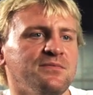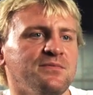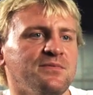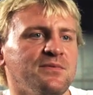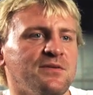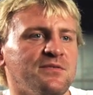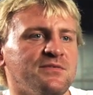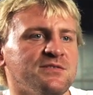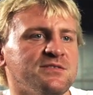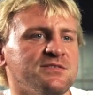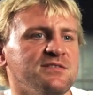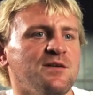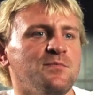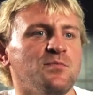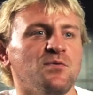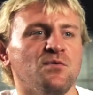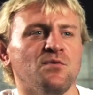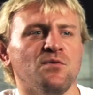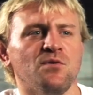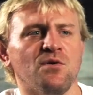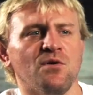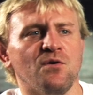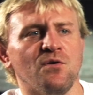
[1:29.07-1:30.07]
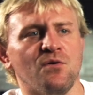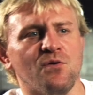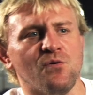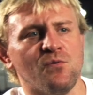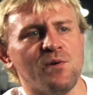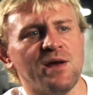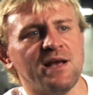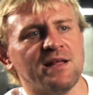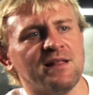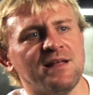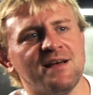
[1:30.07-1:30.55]
of a slump or, or a
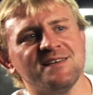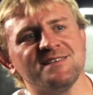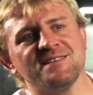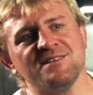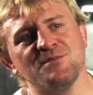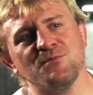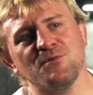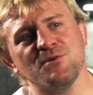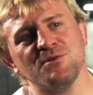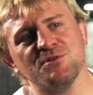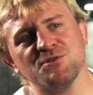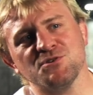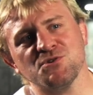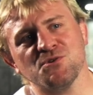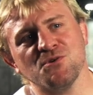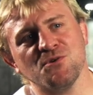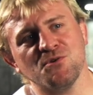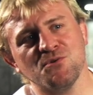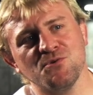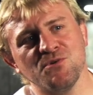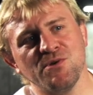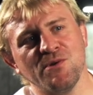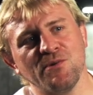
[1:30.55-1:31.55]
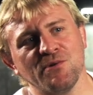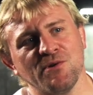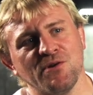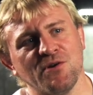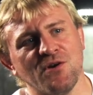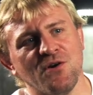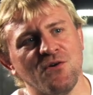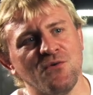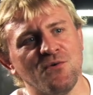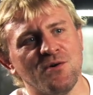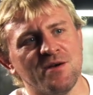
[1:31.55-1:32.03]
weight class, they weren't sure who they were going to
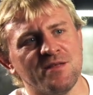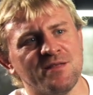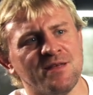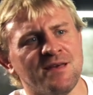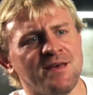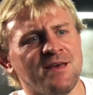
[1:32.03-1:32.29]
go with,